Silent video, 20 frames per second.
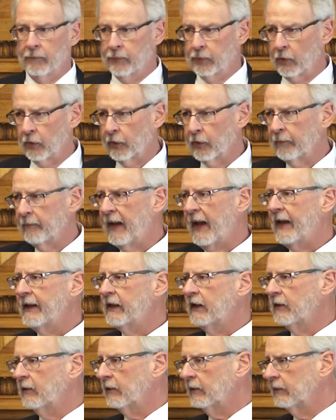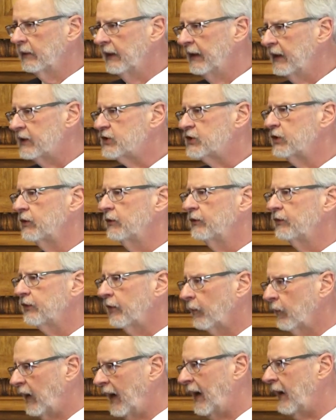programmatic issues
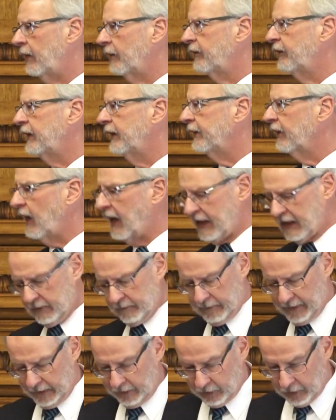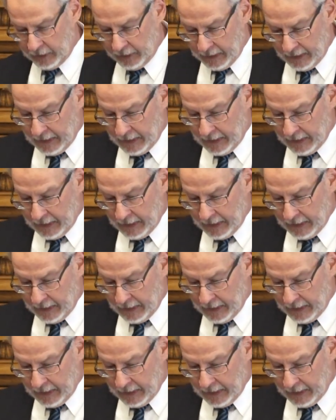around the Enlightenment.